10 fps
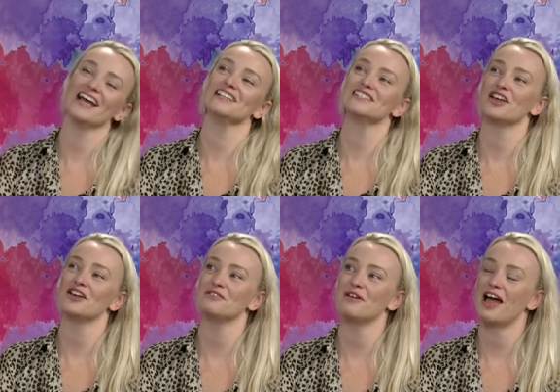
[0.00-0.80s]

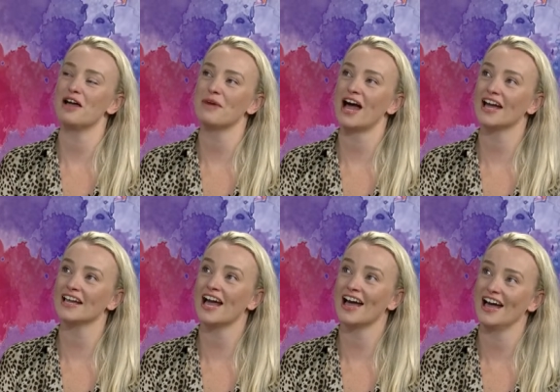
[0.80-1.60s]
so I
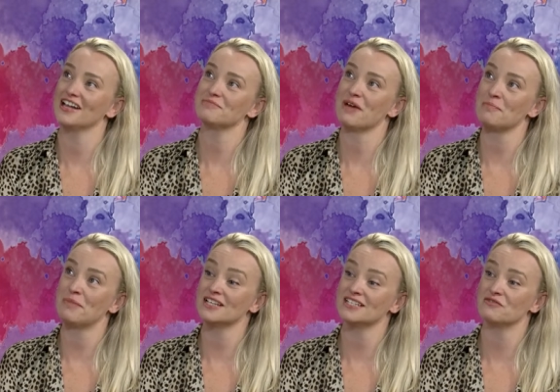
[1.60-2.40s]
had my
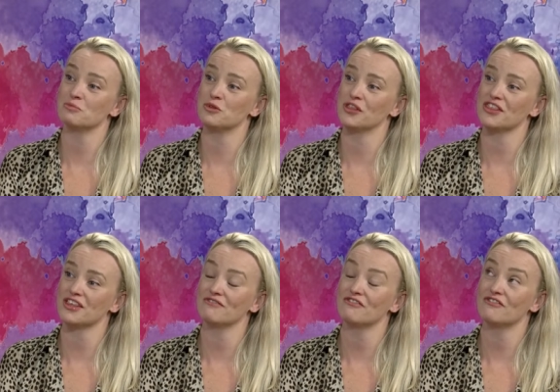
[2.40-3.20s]
best ever month
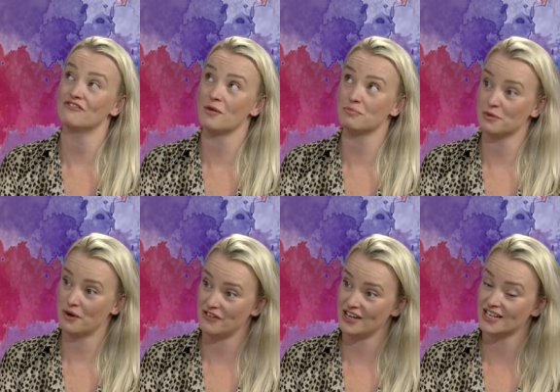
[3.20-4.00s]
in
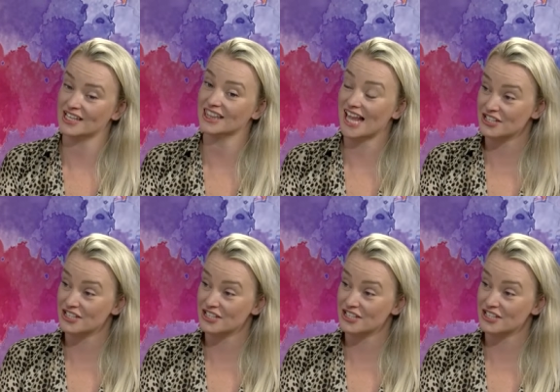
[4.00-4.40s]
February last